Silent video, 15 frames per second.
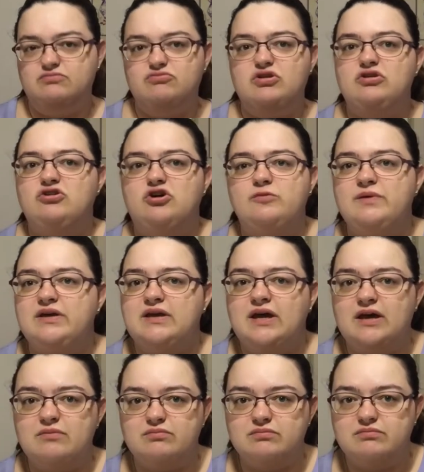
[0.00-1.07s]
normally get,
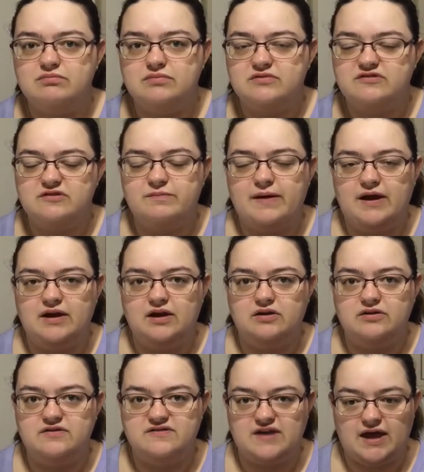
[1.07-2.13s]
depending on the
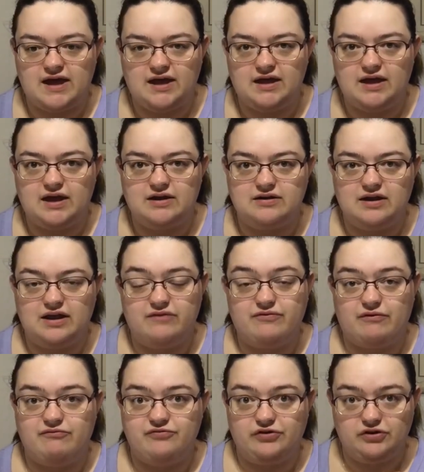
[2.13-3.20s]
day and if I'm
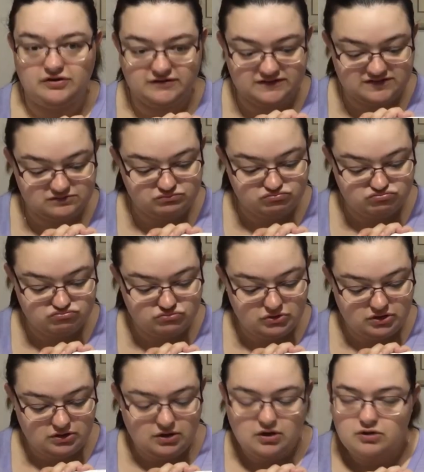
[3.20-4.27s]
focused,
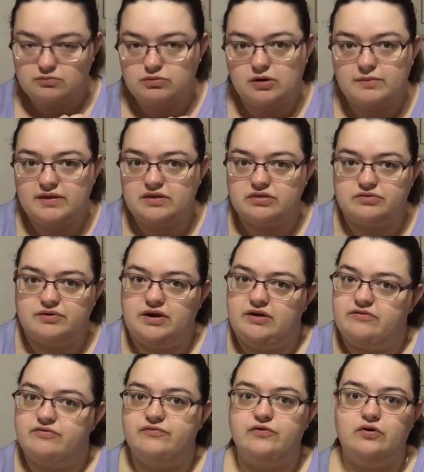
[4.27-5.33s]
probably 300,
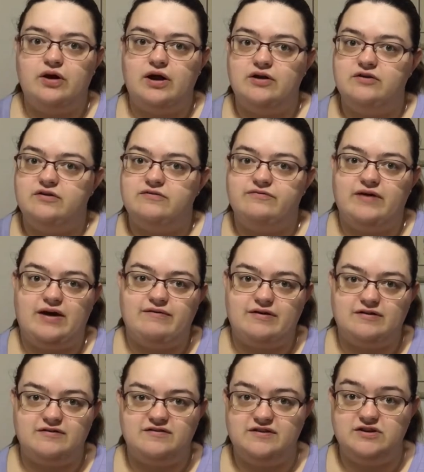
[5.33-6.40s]
400, 500
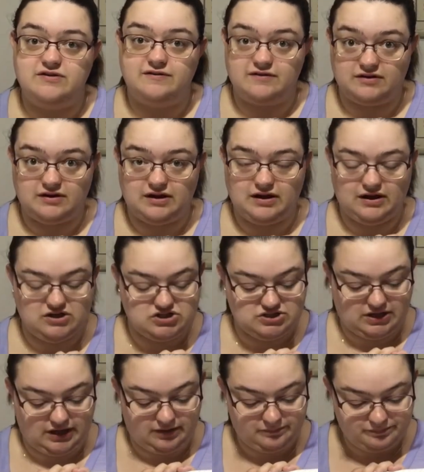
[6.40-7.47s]
stitches on it each
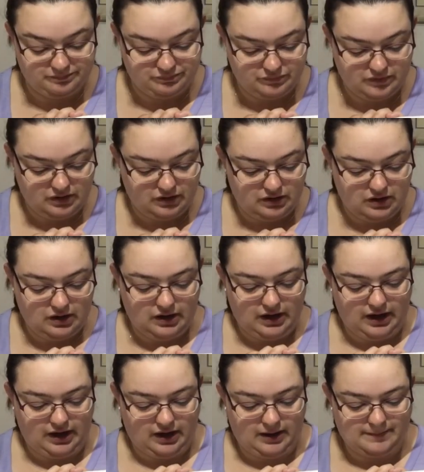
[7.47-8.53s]
day.
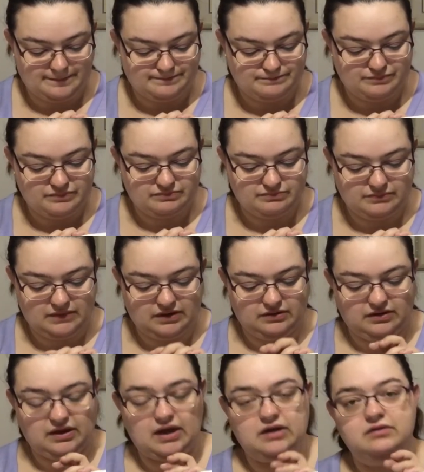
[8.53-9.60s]
Again,
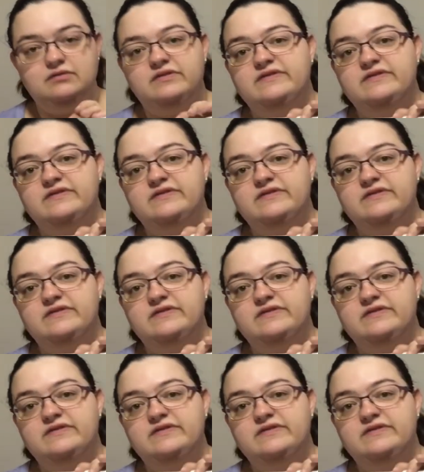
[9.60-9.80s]
it's